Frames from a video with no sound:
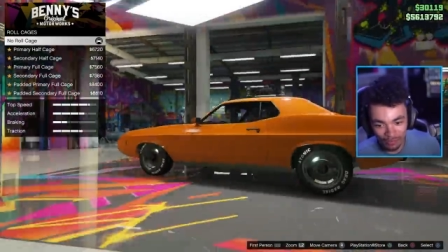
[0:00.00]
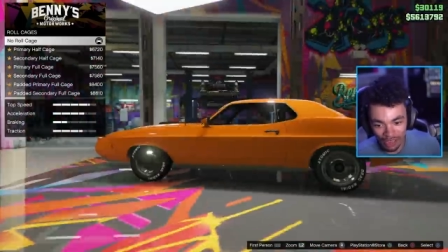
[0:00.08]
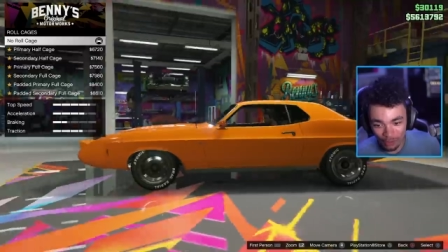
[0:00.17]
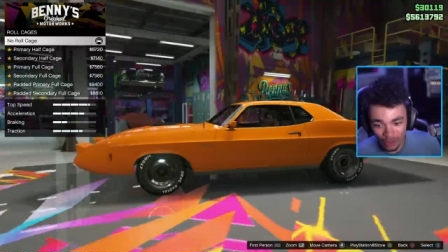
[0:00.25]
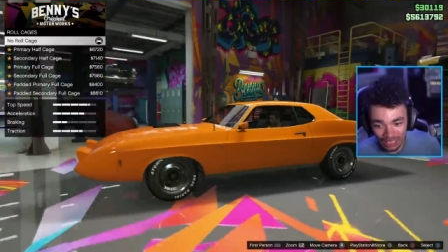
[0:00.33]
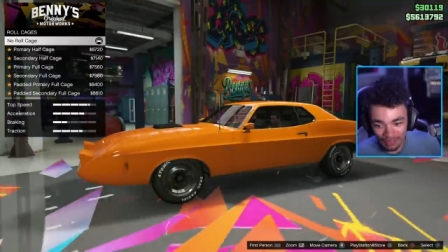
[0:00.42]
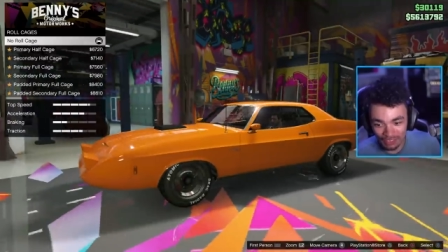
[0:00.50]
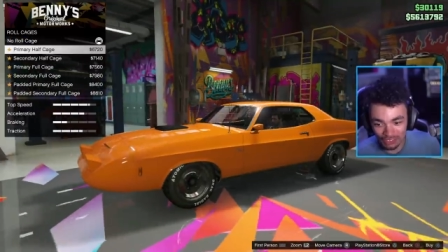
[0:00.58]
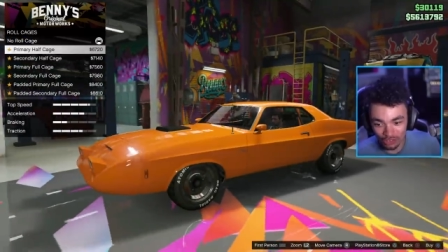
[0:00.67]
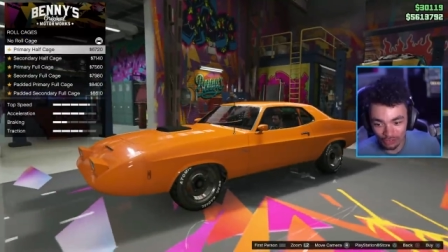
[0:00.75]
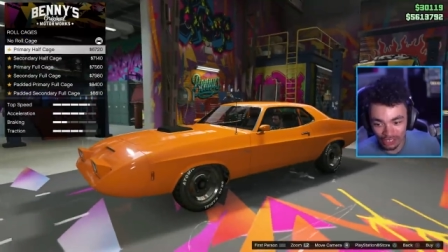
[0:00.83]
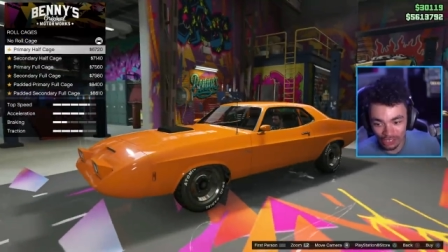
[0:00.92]
cover. I quite like the
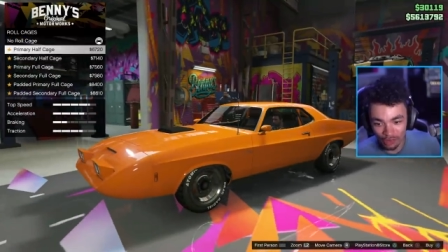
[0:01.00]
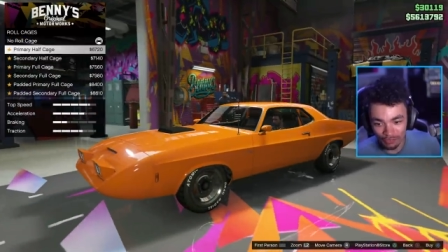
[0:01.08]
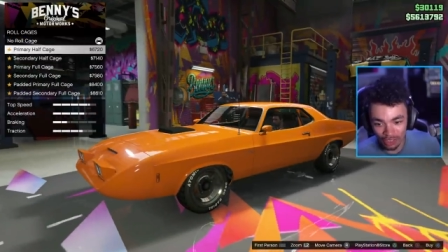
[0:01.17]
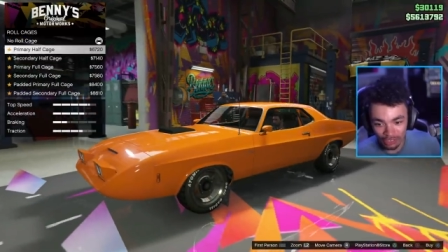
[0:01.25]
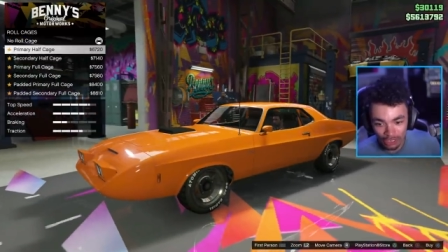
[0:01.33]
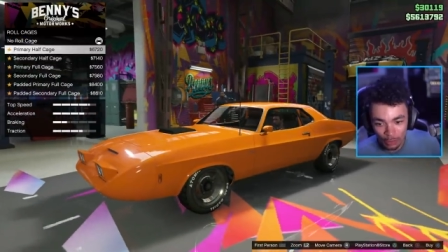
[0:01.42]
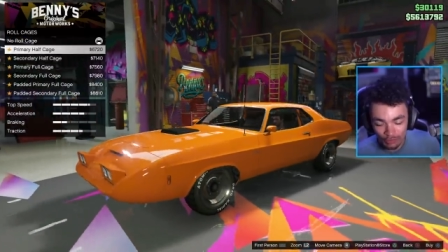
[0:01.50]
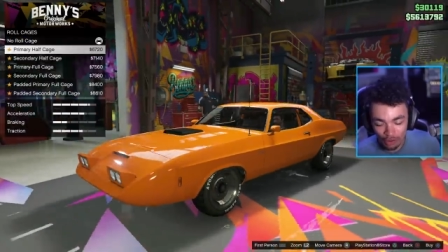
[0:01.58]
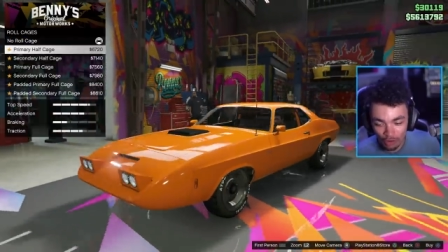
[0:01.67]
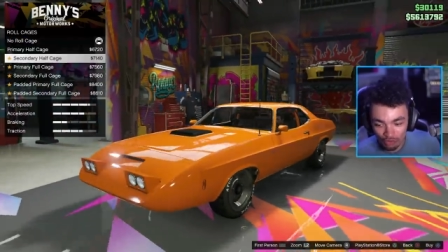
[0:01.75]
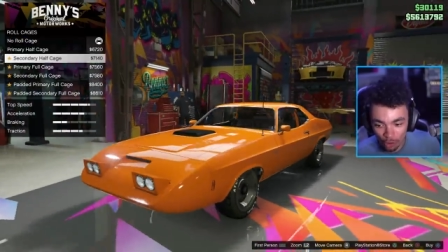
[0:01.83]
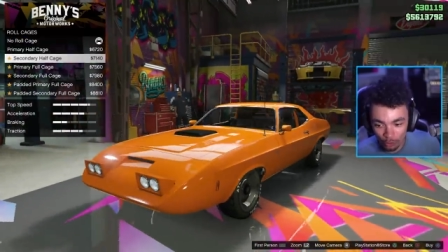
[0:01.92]
stock rear cover. We've
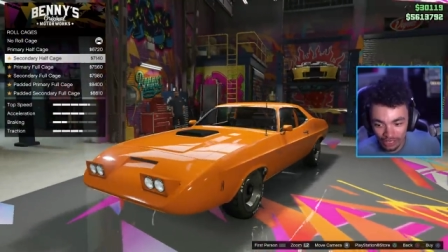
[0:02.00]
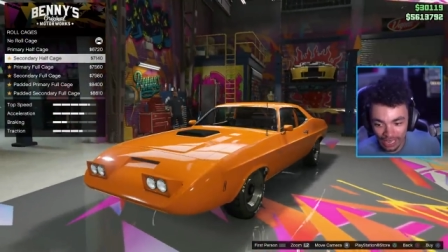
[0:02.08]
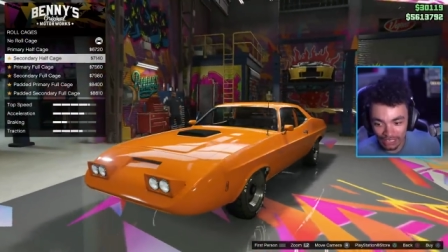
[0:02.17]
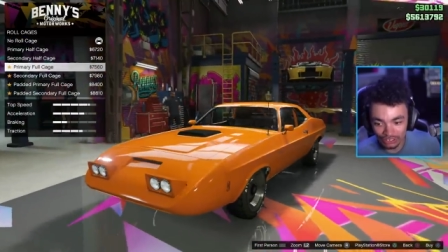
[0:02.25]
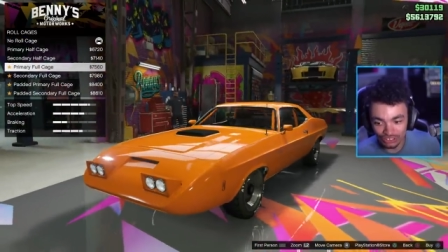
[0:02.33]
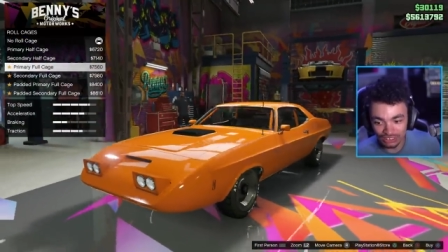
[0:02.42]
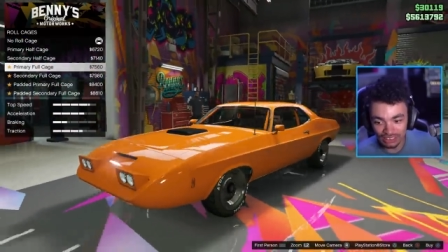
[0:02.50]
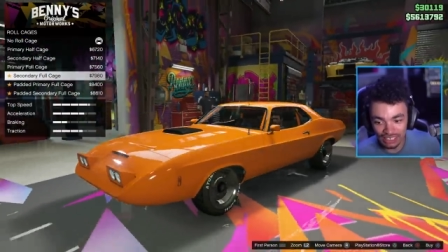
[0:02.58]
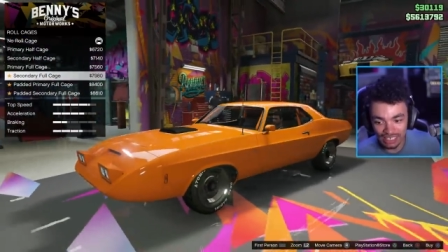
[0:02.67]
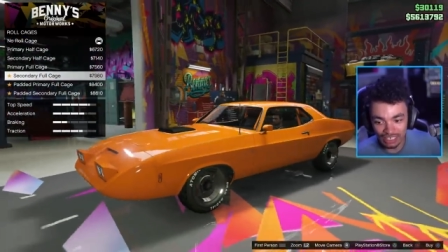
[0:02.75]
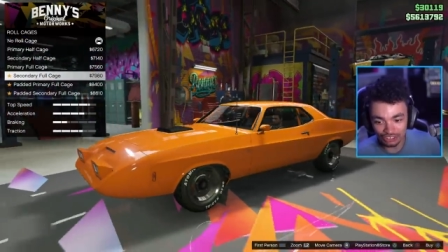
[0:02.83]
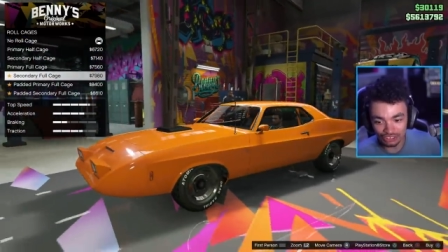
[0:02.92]
got roll cages in
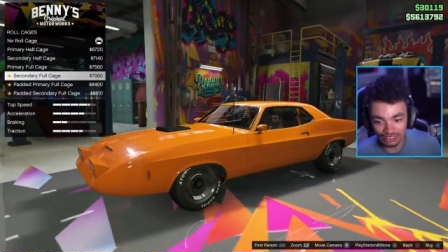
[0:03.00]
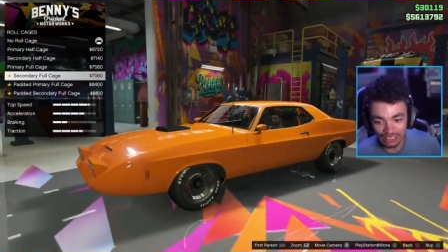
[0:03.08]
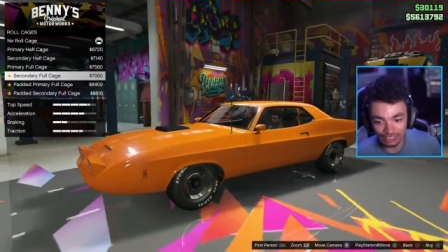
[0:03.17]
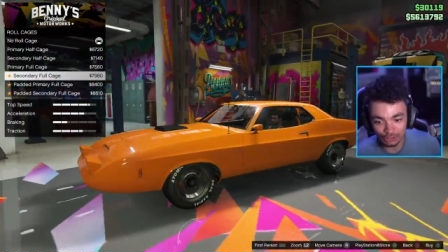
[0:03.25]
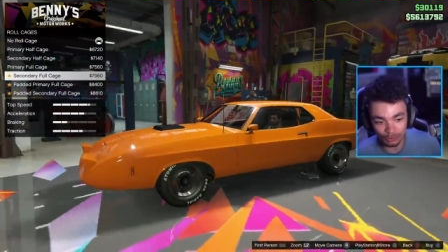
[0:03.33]
here, just in case